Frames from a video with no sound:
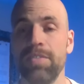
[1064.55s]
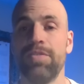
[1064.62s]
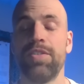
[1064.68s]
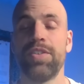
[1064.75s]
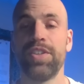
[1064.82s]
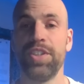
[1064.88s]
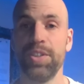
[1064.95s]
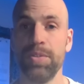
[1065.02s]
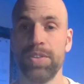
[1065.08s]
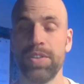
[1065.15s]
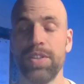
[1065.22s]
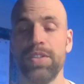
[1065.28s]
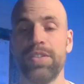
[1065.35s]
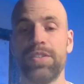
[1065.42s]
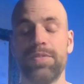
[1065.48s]
for the
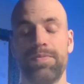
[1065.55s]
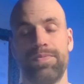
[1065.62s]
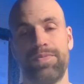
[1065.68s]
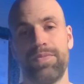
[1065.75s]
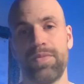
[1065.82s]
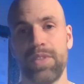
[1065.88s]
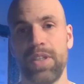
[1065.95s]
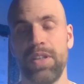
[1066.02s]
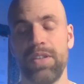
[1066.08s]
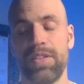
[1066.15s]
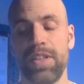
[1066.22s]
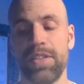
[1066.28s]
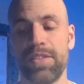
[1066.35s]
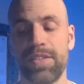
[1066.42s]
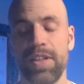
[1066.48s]
users,
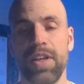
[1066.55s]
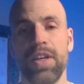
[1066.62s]
that's